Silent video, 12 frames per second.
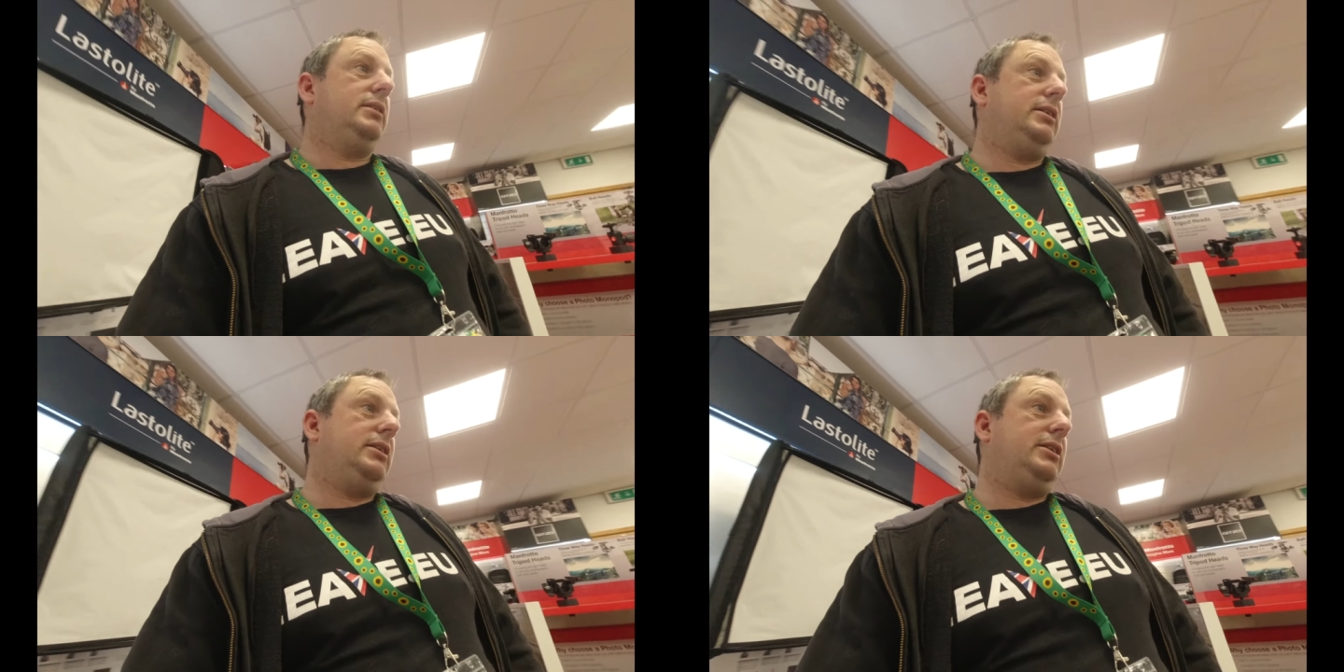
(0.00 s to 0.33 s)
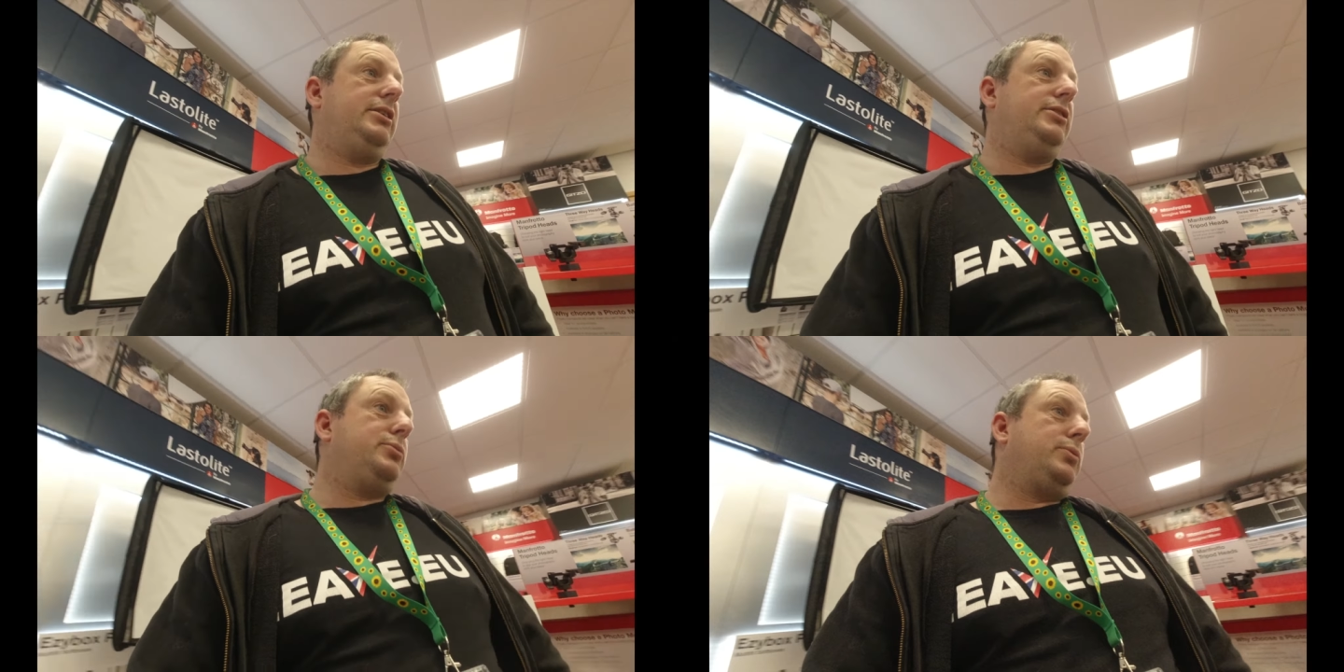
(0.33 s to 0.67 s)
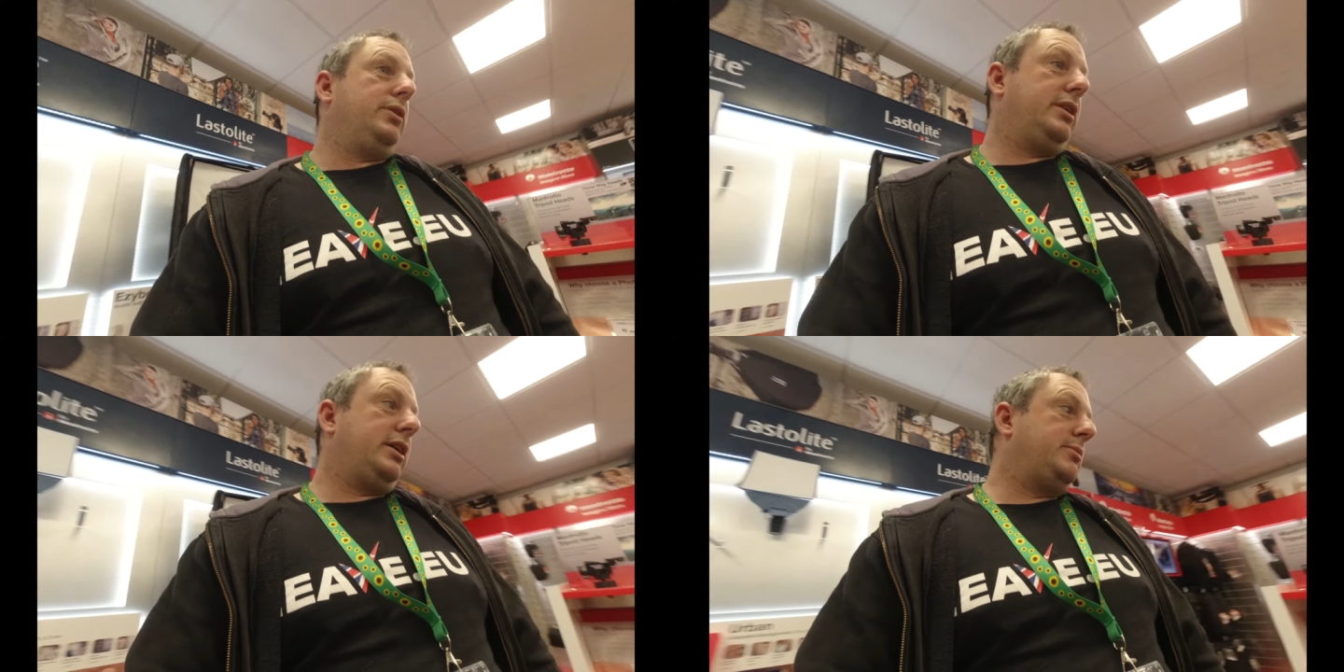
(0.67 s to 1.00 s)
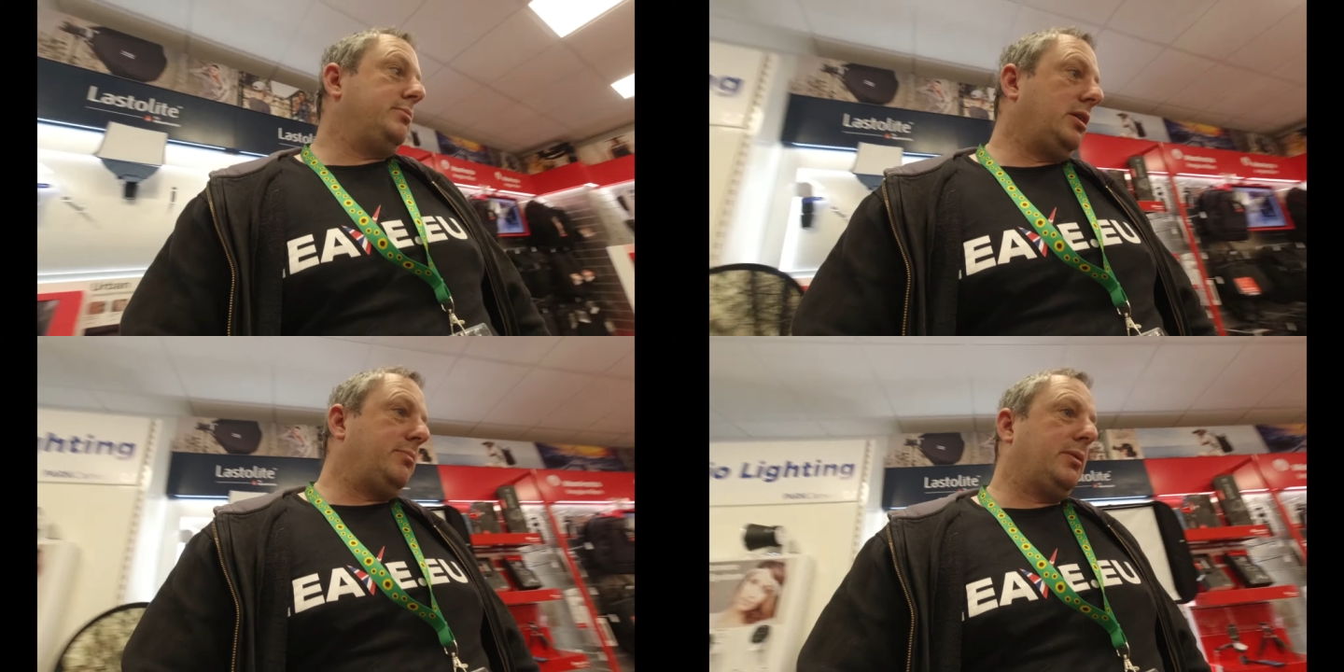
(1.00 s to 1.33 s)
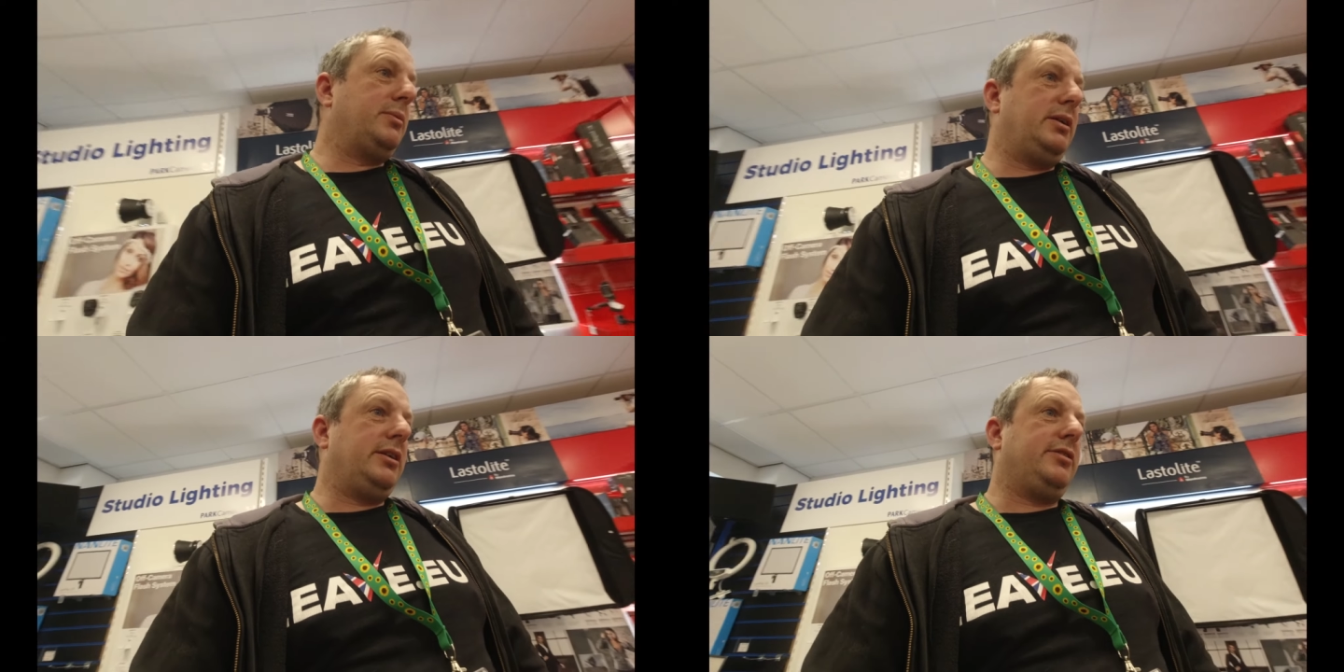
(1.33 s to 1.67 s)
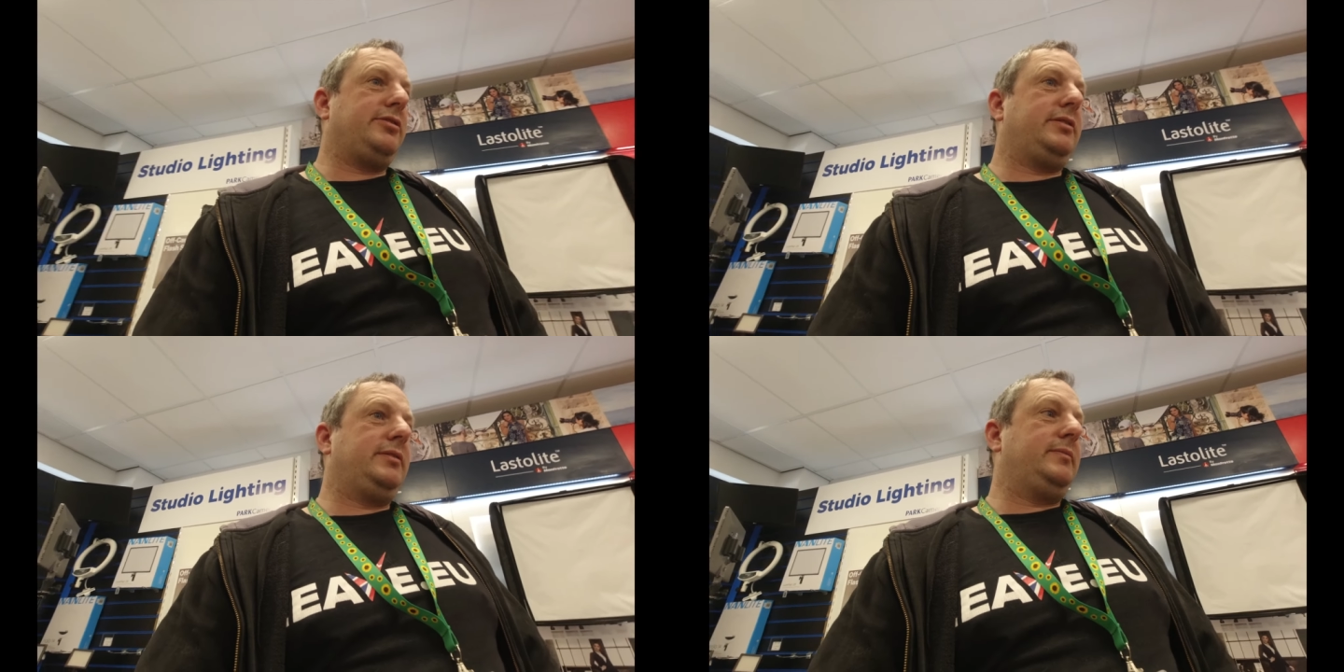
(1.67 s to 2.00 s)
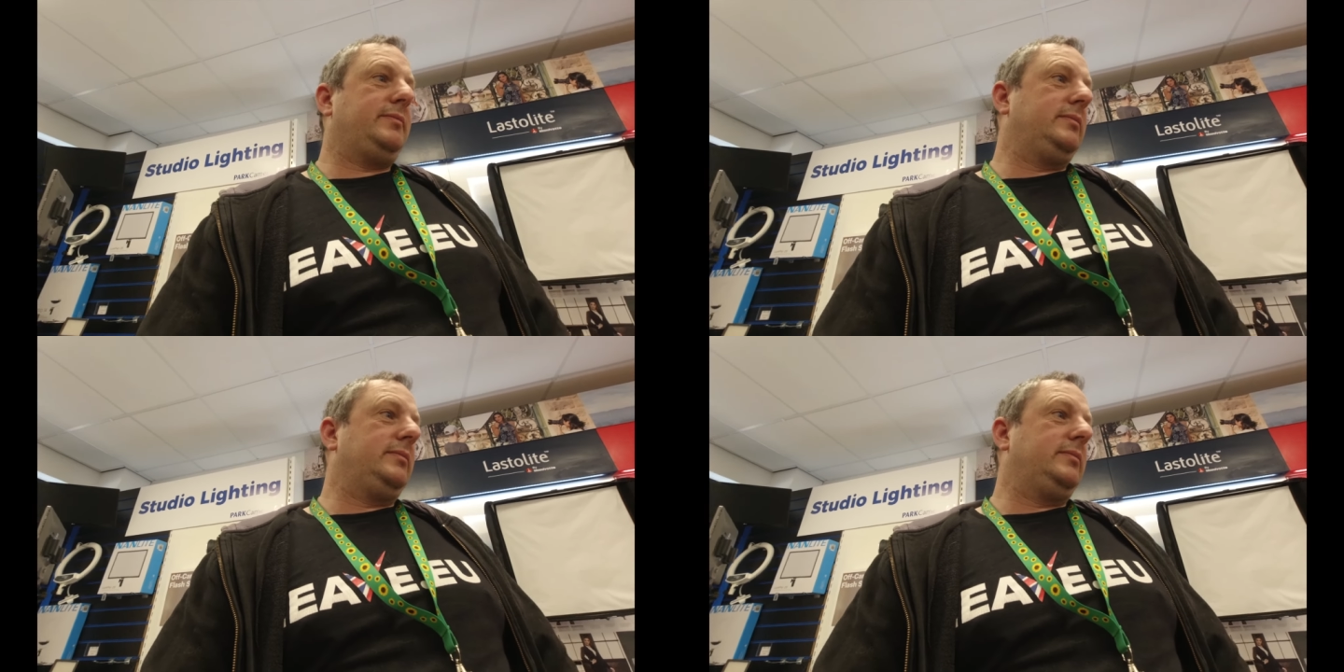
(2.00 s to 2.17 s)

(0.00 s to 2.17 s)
and what they might be worth.